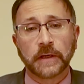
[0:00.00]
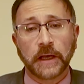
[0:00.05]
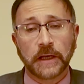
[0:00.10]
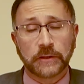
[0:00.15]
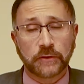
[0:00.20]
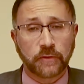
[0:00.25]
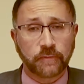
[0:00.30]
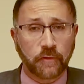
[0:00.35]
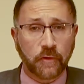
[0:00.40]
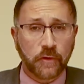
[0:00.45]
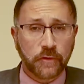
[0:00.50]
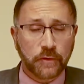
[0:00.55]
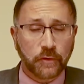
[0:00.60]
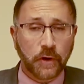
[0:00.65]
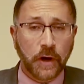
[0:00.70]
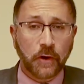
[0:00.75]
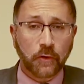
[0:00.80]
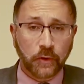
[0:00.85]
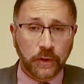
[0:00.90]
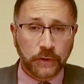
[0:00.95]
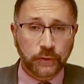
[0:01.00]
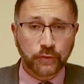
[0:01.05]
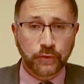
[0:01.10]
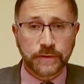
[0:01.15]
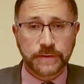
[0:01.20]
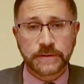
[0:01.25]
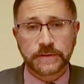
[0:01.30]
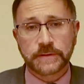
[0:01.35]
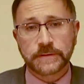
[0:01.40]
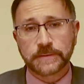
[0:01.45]
and to further our
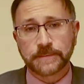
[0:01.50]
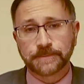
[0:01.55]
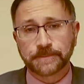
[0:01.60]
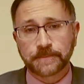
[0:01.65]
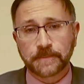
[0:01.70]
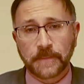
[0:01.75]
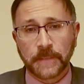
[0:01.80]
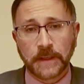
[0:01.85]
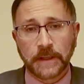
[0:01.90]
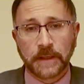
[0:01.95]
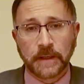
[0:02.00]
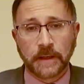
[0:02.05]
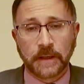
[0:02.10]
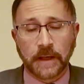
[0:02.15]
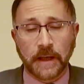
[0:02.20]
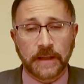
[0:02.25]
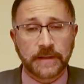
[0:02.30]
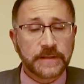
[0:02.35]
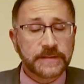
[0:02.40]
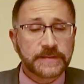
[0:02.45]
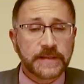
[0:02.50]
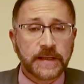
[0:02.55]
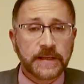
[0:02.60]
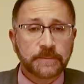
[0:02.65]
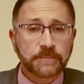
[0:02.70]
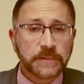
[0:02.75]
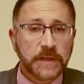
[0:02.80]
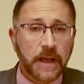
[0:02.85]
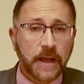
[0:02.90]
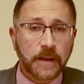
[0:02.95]
interests. At the
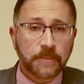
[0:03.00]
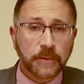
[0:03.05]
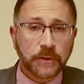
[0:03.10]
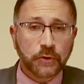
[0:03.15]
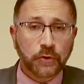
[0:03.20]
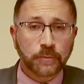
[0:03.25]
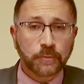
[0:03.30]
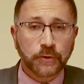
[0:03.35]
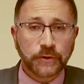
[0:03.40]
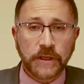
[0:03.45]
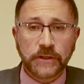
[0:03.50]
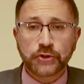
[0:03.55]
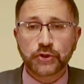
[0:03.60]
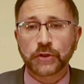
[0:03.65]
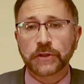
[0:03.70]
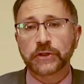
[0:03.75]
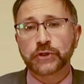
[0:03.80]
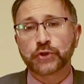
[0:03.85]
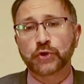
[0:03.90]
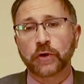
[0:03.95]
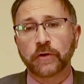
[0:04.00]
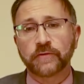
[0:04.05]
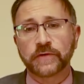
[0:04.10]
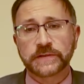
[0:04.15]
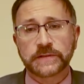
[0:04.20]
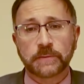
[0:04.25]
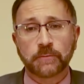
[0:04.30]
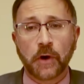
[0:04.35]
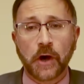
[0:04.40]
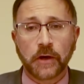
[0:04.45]
same time, it could potentially serve
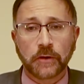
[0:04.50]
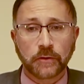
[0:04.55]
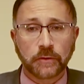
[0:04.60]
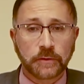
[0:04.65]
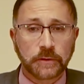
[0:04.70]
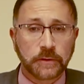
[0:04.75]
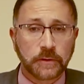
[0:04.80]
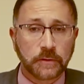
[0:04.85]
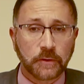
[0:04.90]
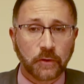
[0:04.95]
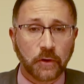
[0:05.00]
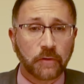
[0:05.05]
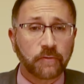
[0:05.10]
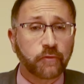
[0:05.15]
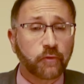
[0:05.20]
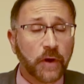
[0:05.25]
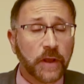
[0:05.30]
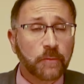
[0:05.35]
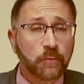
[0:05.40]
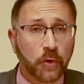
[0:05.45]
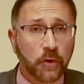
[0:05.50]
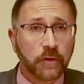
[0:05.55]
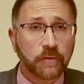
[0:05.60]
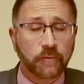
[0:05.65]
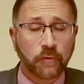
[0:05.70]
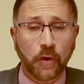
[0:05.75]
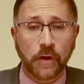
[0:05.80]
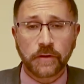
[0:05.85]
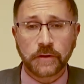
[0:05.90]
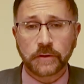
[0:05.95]
as a model or a framework
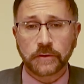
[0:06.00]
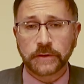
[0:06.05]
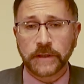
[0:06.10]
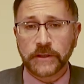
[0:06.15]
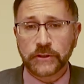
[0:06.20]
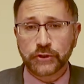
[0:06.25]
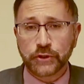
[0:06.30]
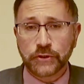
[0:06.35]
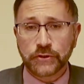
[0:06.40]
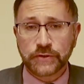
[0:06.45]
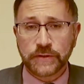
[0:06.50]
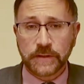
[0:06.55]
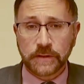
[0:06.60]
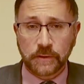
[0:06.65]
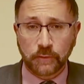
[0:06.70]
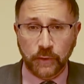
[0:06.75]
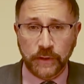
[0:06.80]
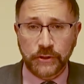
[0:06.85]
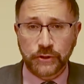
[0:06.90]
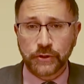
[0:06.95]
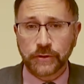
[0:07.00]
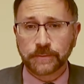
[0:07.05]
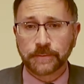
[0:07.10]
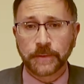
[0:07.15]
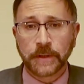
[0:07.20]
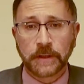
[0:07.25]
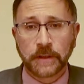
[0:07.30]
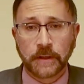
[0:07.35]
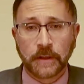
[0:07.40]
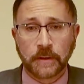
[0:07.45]
for other nations in the region,
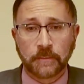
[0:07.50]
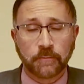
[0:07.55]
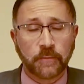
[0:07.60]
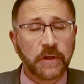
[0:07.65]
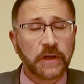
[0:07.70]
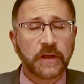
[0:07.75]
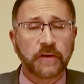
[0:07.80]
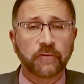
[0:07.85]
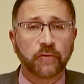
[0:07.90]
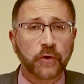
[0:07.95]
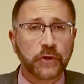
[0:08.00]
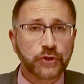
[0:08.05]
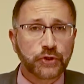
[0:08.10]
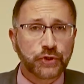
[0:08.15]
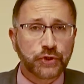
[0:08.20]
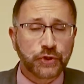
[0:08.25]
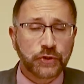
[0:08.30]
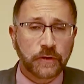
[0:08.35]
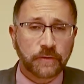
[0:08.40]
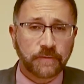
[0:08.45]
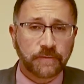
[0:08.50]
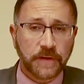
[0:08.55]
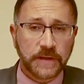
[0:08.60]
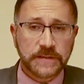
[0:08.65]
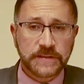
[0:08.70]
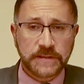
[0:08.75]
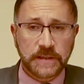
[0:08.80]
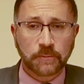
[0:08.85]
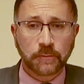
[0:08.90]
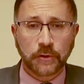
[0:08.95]
many of which
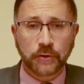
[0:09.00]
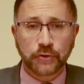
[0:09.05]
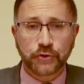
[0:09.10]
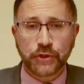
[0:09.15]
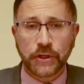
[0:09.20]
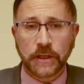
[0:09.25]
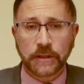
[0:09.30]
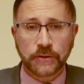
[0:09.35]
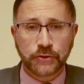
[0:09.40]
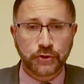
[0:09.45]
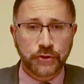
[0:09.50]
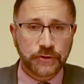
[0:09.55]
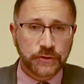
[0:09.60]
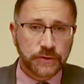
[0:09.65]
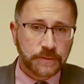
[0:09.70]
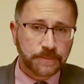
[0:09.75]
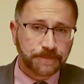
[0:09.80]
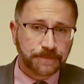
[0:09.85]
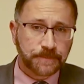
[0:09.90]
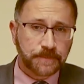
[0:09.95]
face similar challenges.